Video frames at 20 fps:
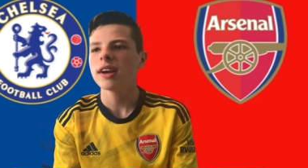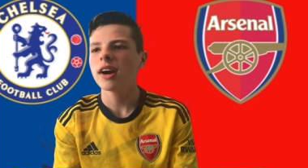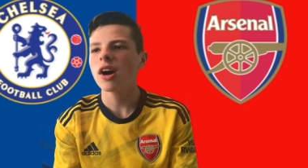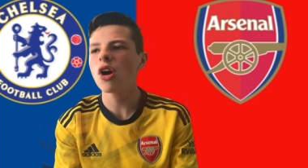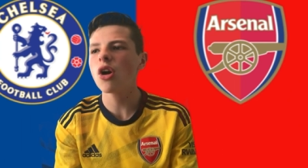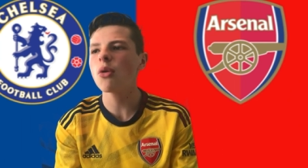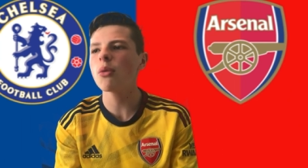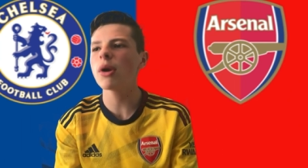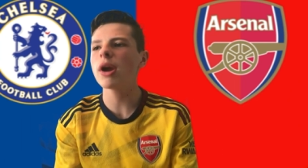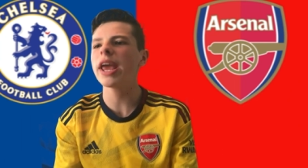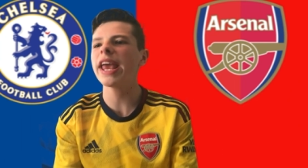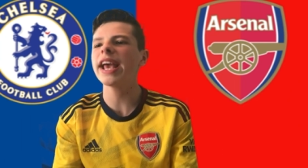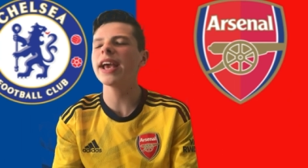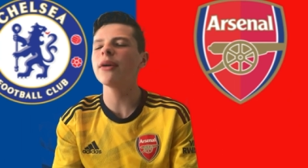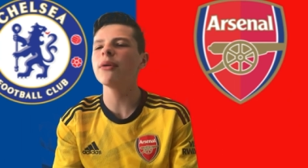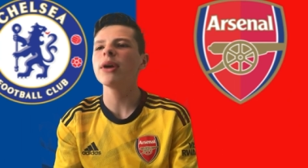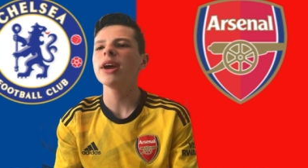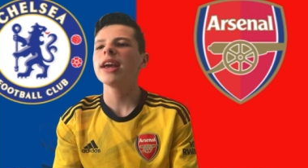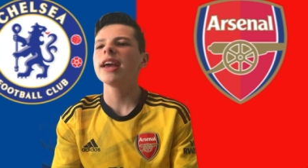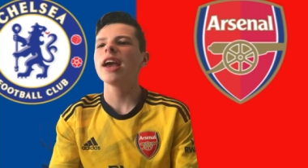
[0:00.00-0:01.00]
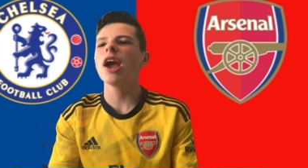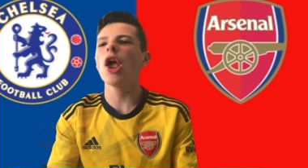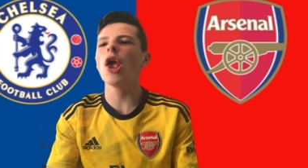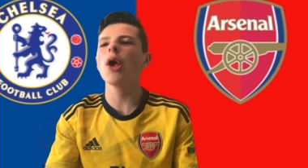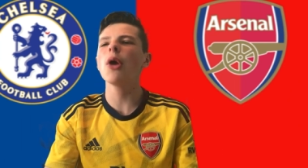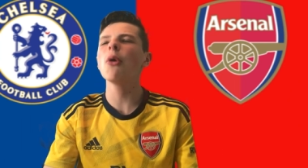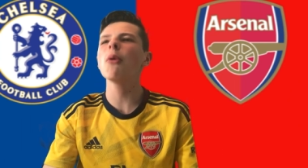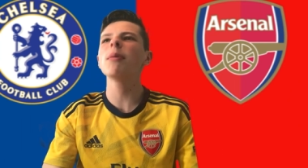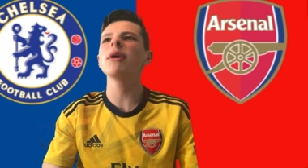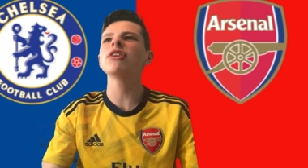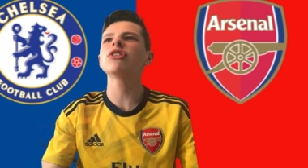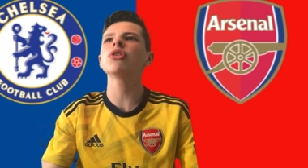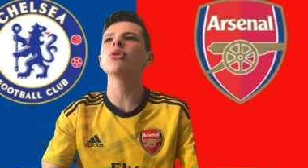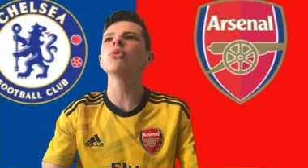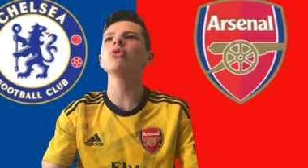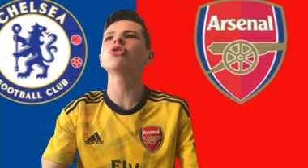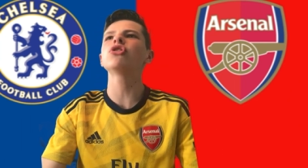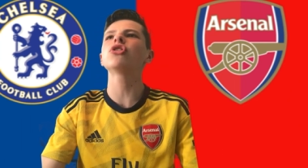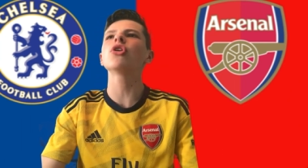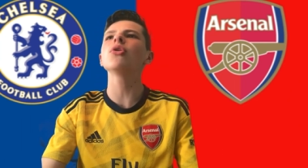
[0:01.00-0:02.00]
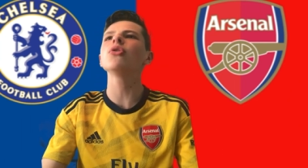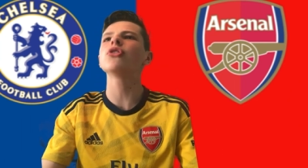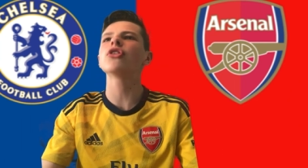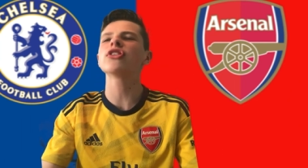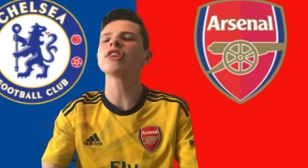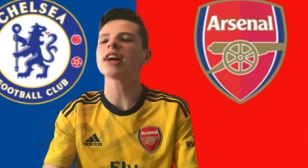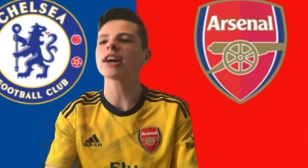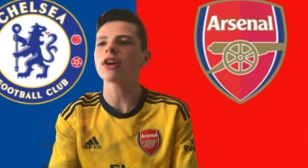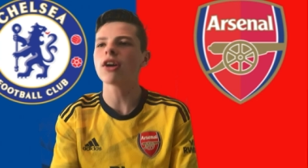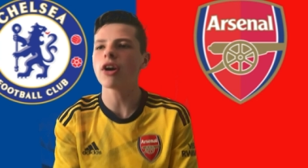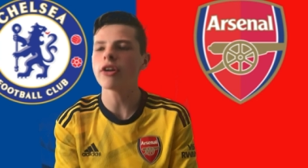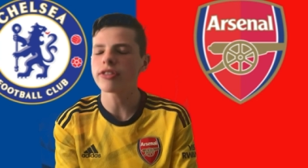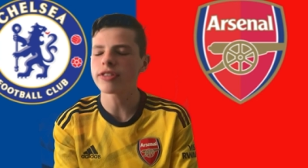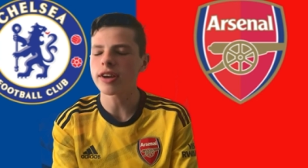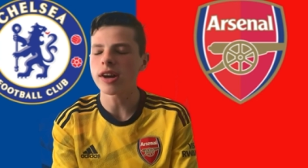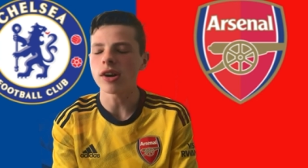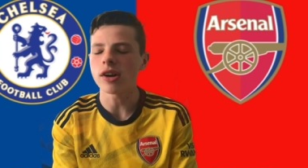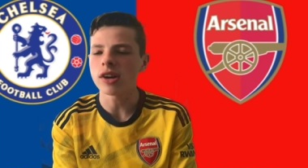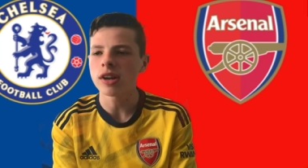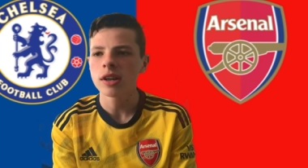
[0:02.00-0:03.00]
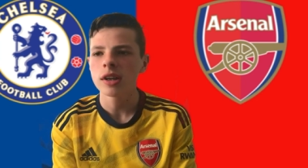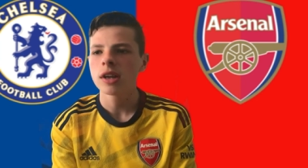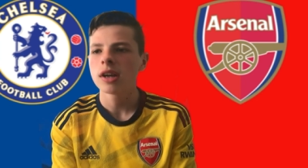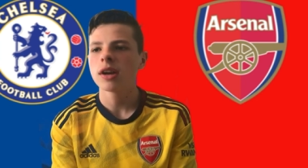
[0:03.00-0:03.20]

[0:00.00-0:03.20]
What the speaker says: Oh, it'll be too soon to sack Arteta.